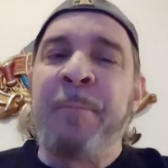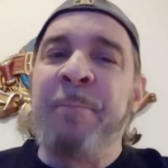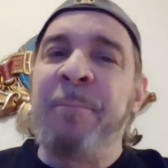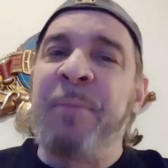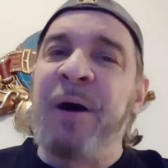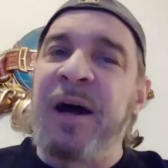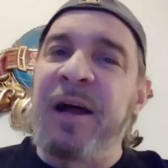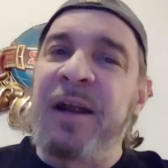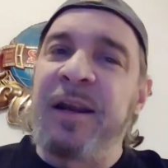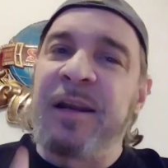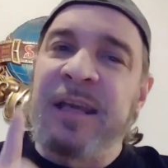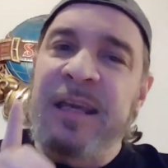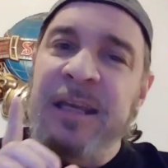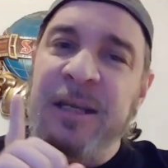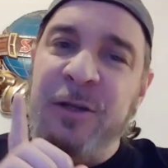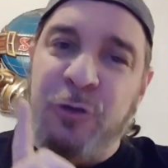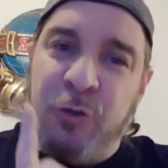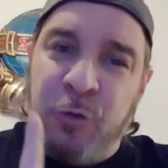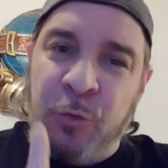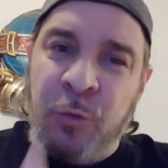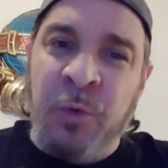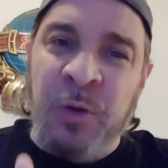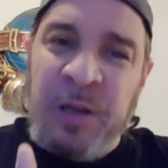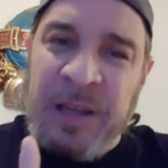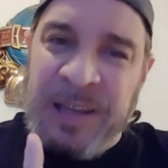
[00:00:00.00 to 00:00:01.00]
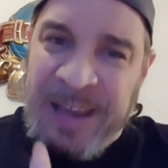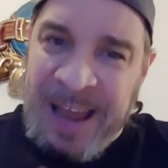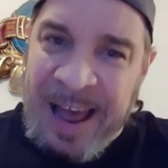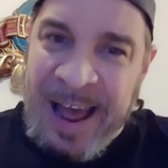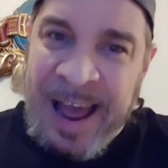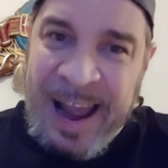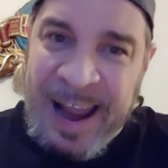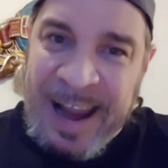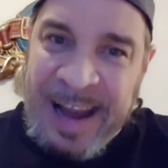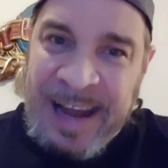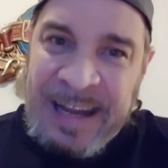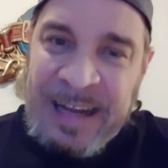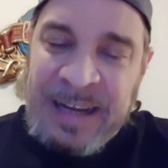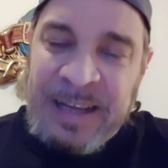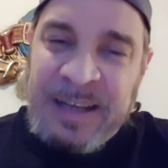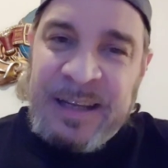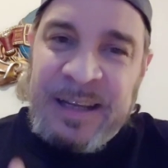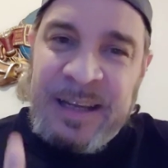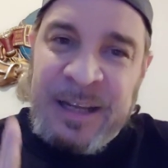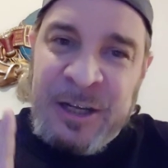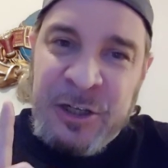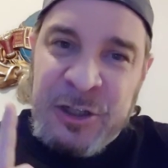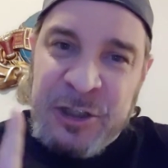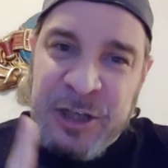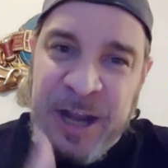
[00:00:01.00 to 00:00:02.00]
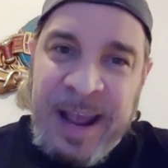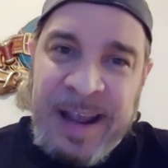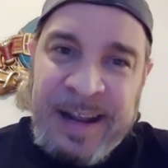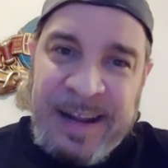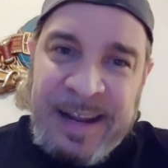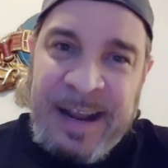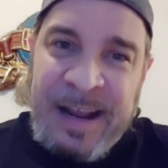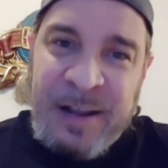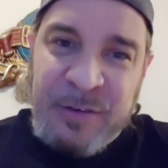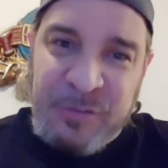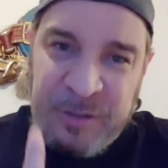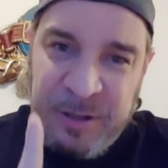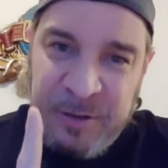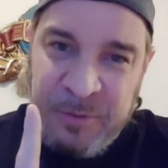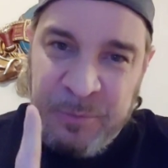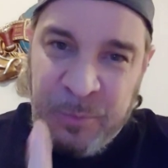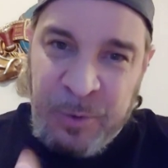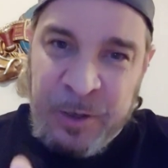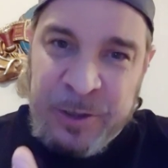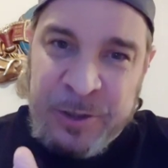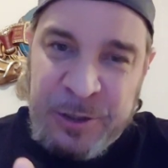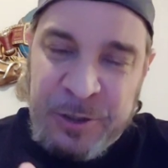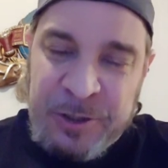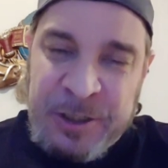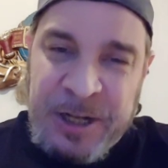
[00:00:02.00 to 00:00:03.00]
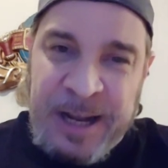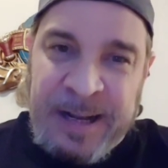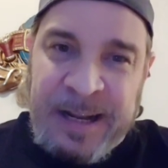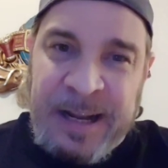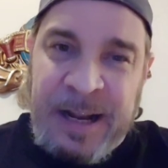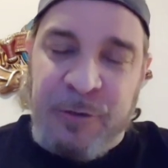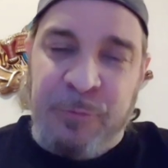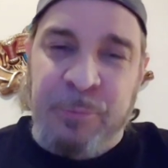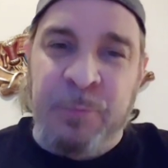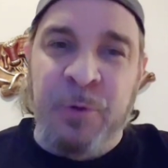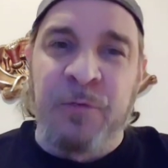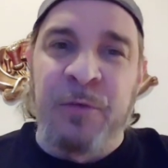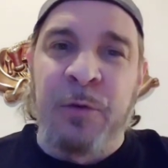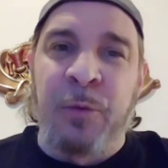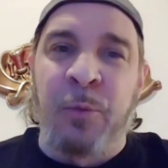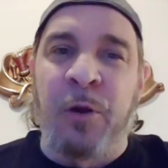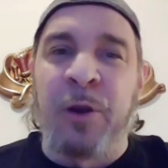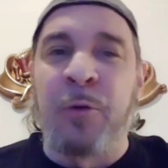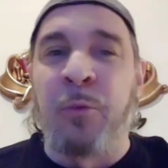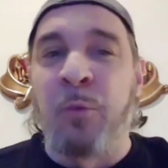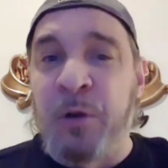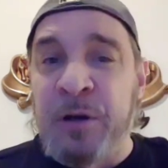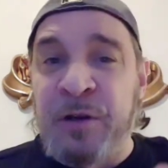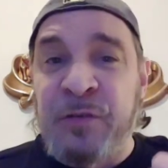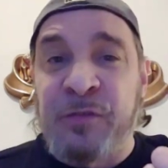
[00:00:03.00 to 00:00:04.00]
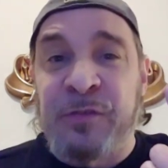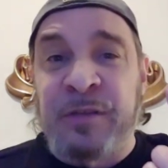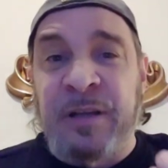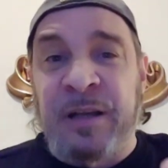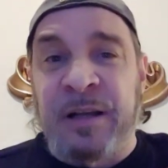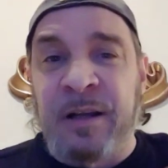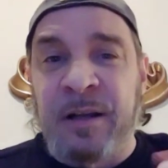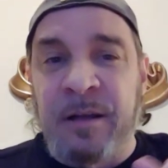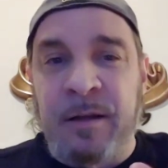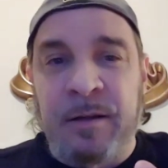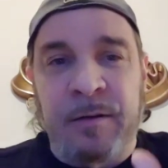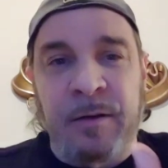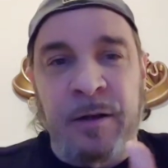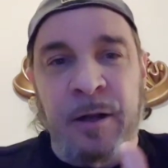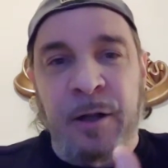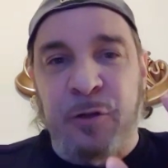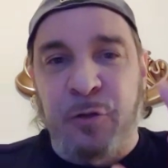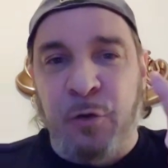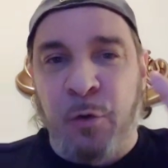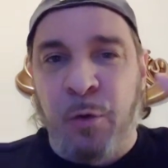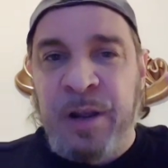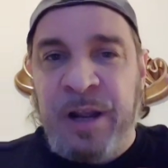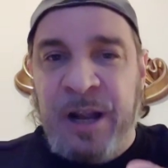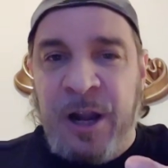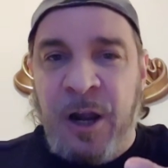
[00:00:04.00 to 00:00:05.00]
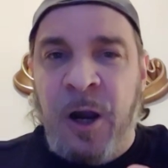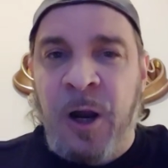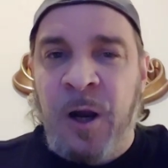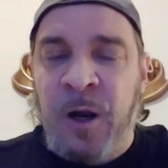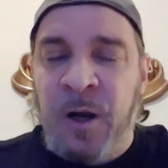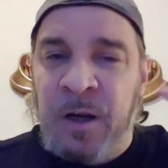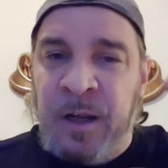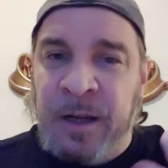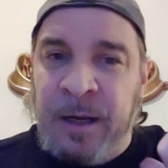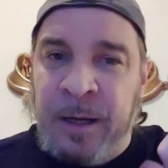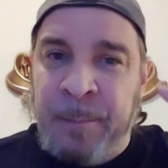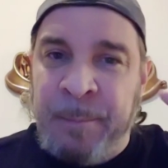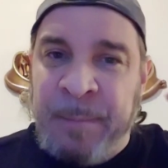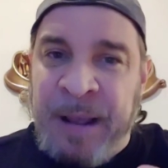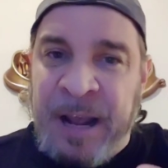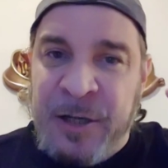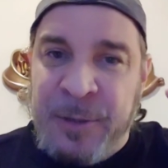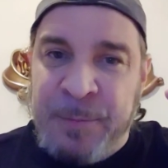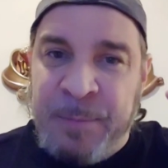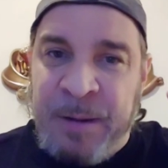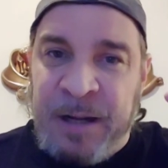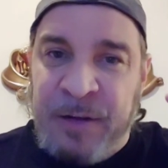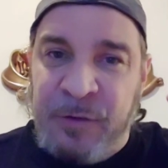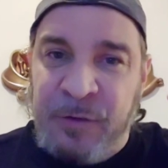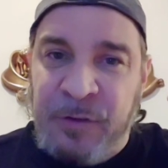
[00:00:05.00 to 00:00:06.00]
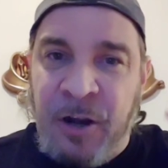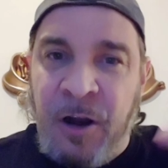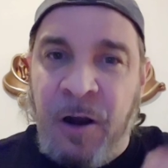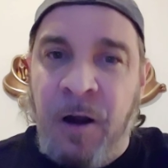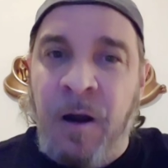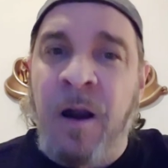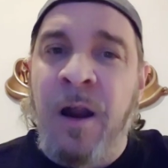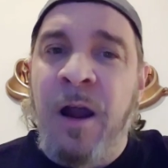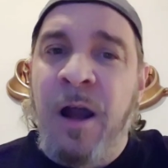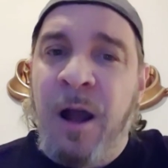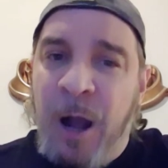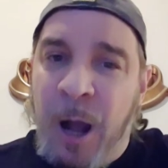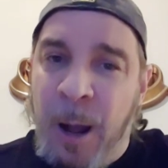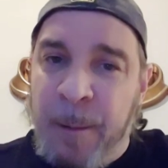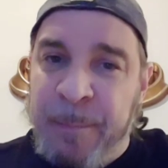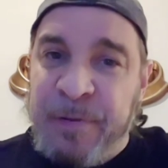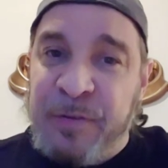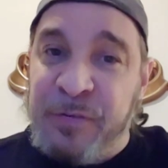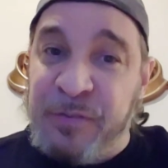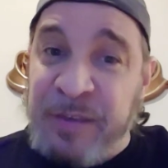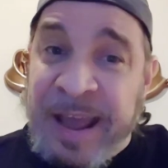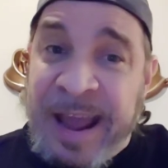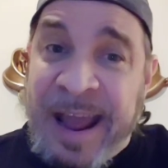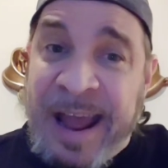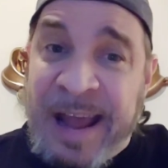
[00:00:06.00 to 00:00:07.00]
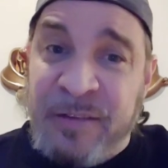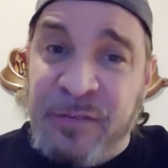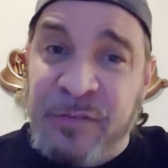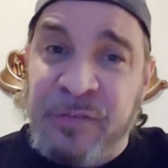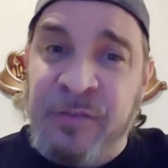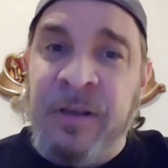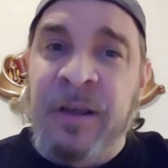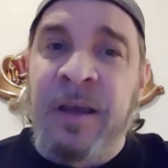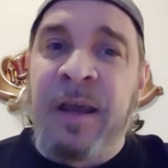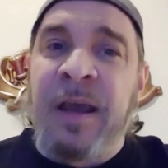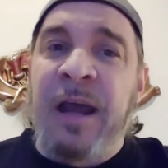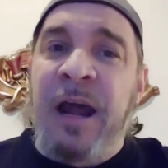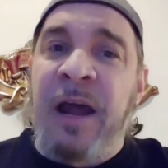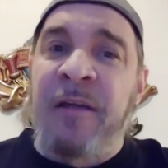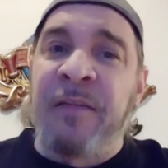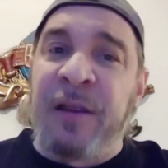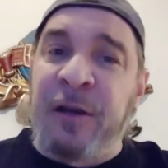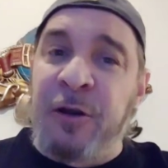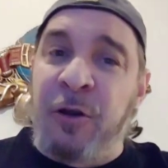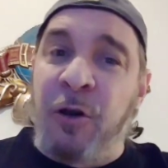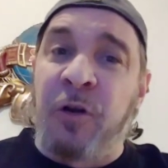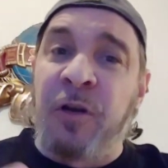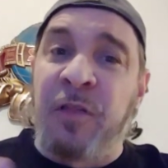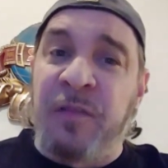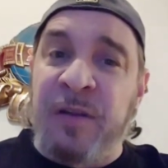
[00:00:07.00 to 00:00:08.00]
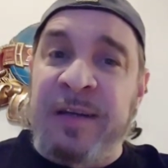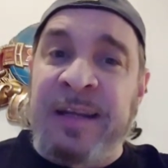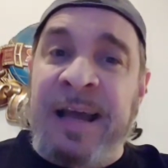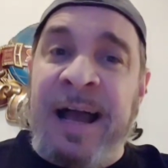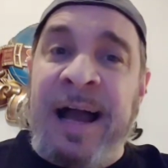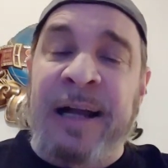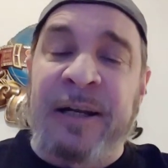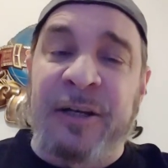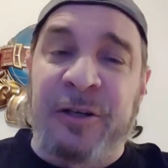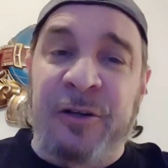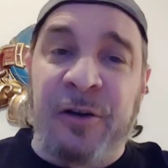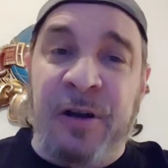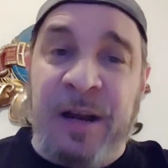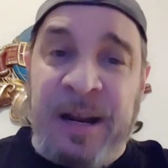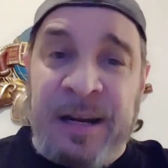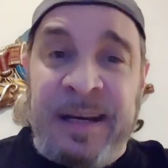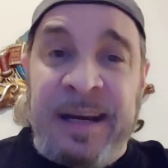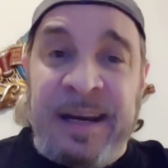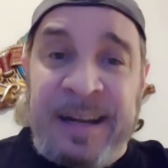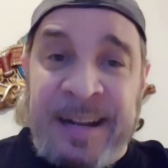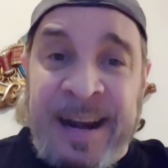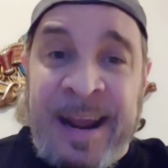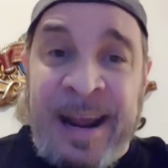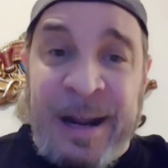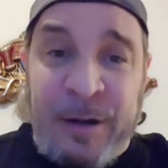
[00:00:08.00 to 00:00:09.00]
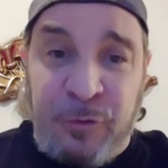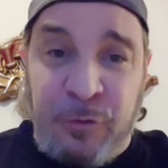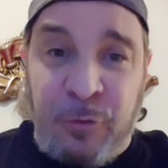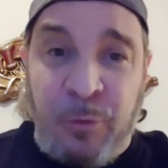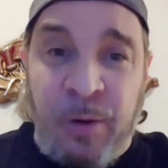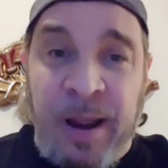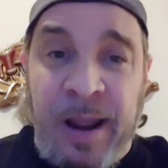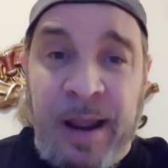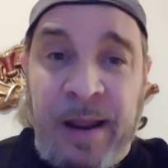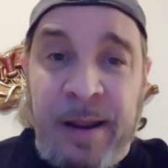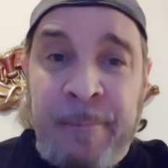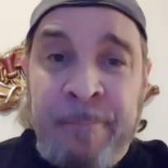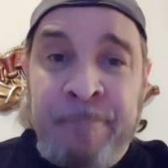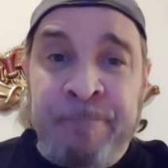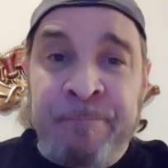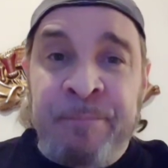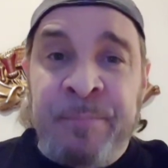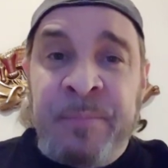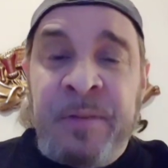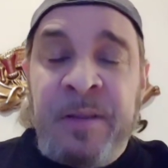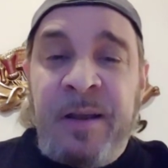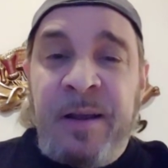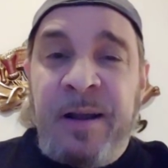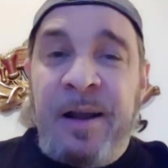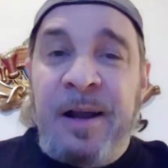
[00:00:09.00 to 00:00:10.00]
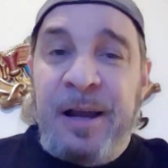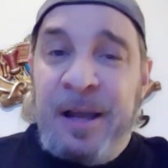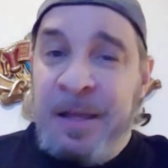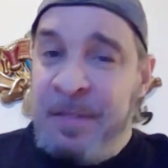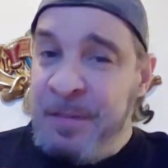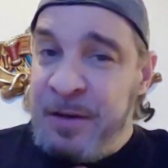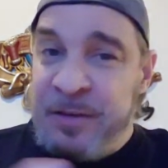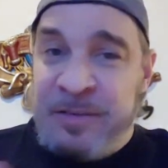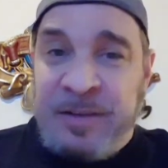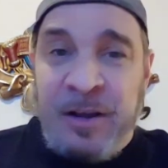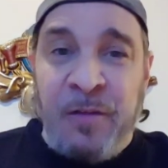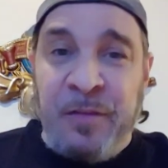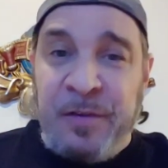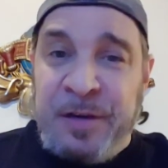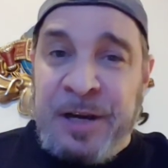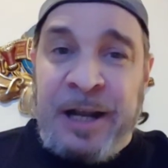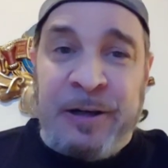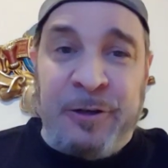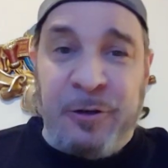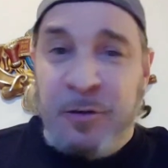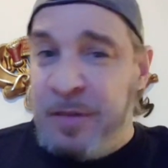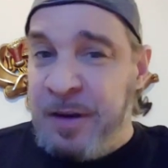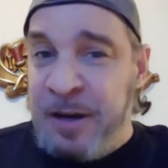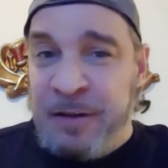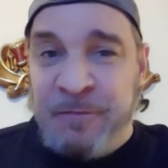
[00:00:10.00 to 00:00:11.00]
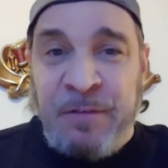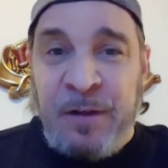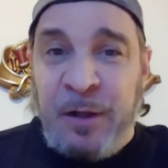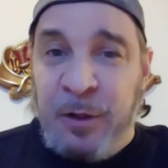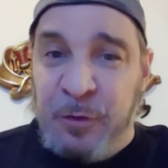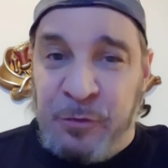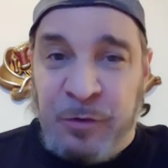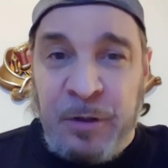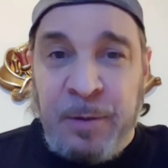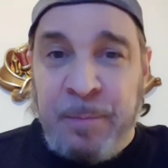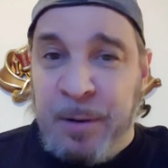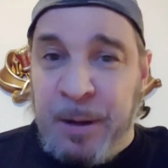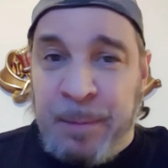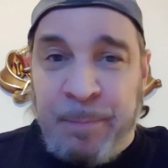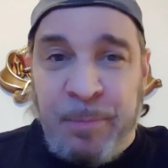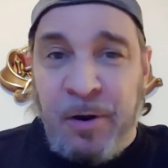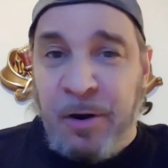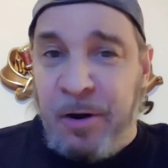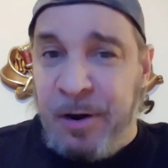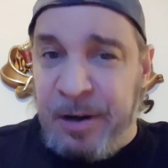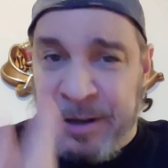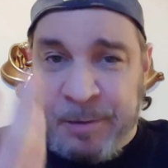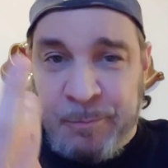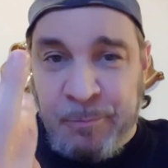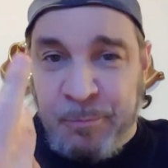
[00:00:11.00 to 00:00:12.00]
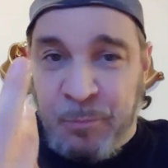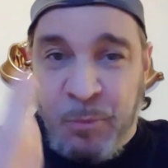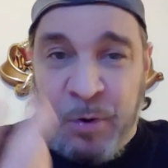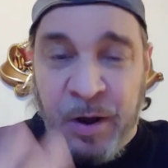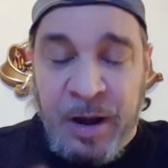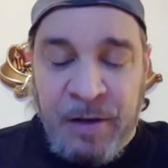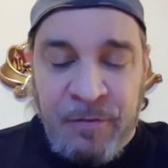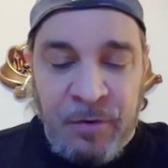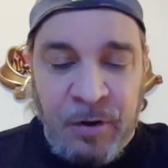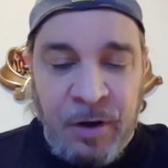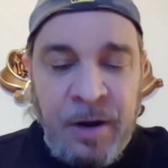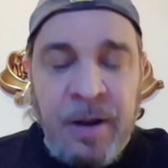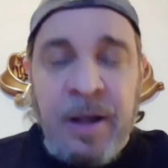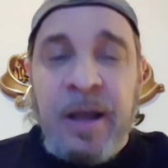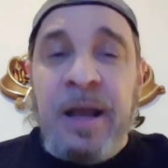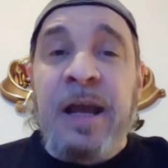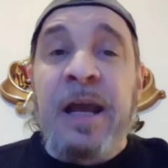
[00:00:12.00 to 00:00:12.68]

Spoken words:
But he drew a line in Jackass, the original Jackass movie, where he wouldn't stick a toy car, like a Matchbox car, up his ass and then go to the doctor and get an x-ray and then tell the doctor that he fell asleep at a party and whatever.